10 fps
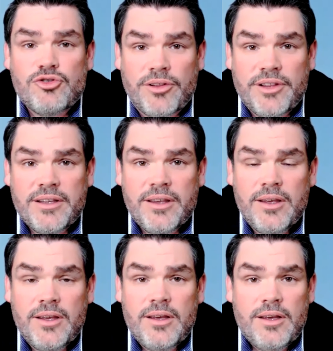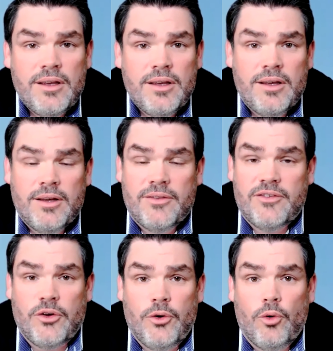drilling,
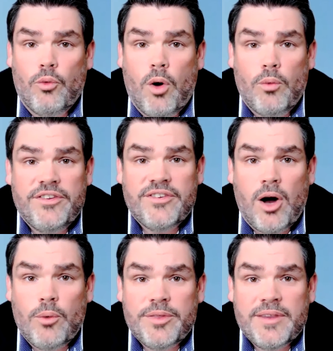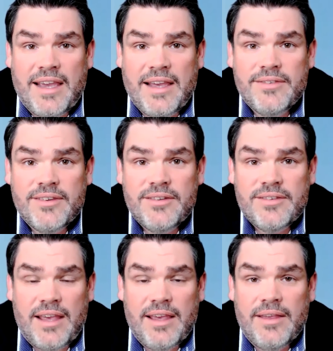to what we saw with
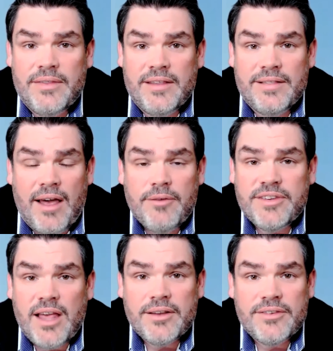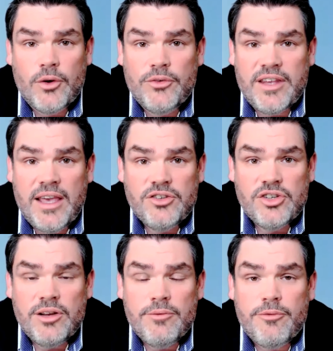Kansas and the Livestock
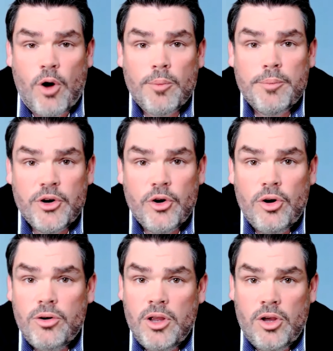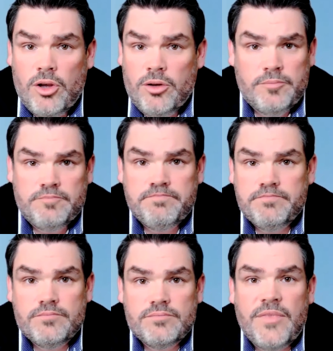Association and Farm Bureau
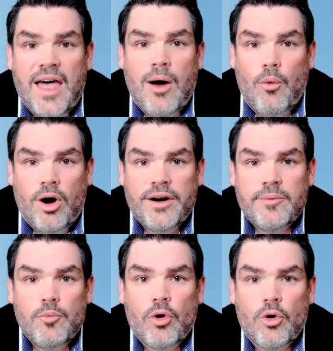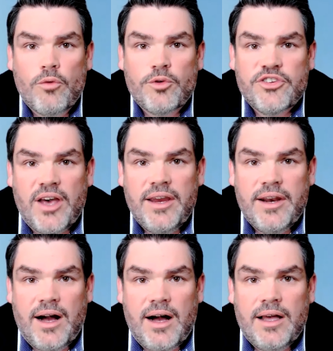not wanting more
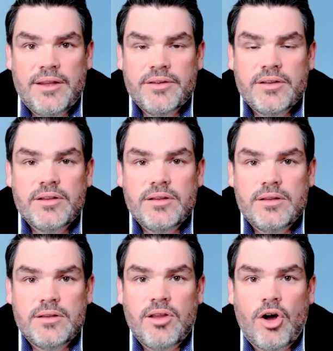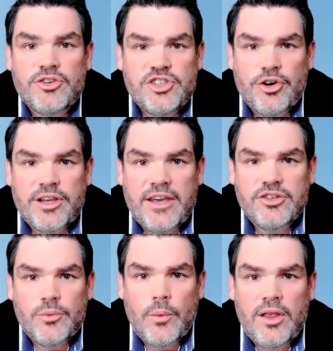oversight on large
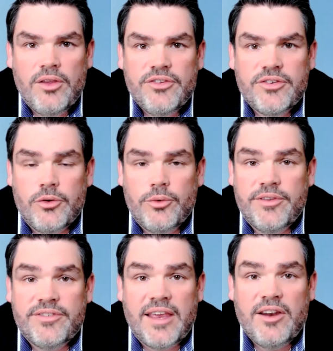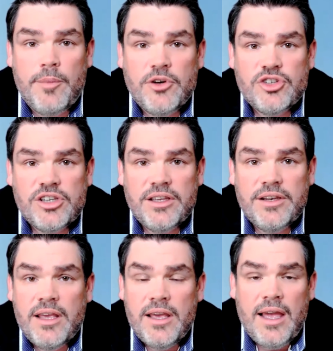irrigation wells, to the state of
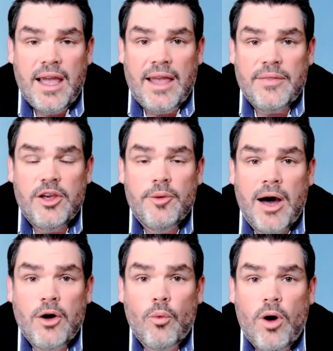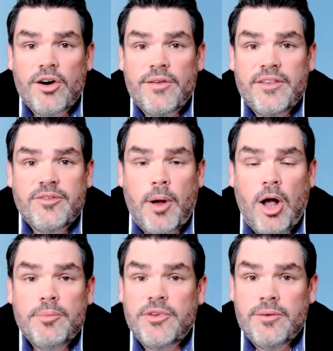Michigan and the amount of water that's
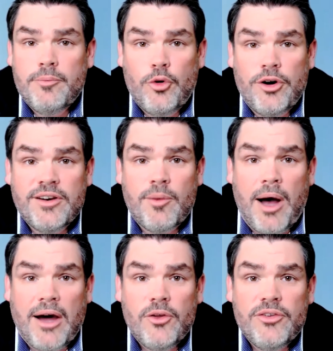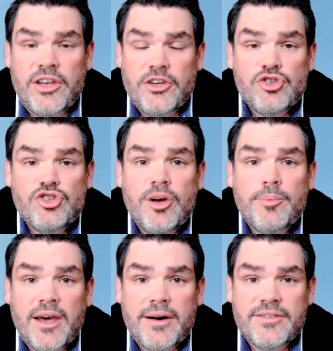pumped, put into bottles, and
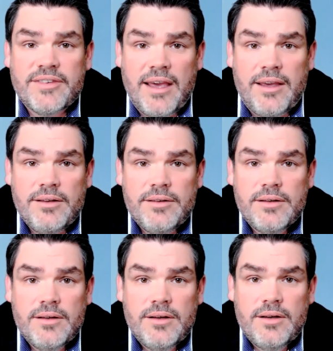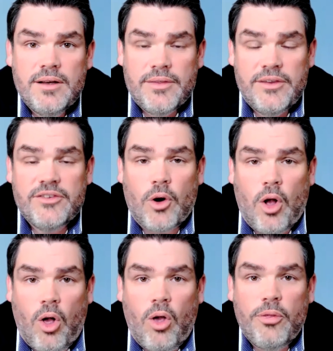shipped out of state. These are
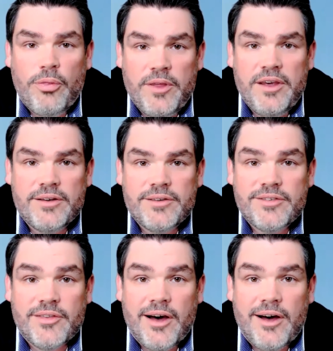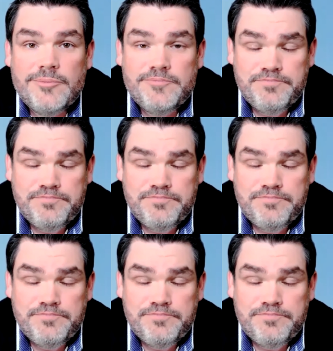all things that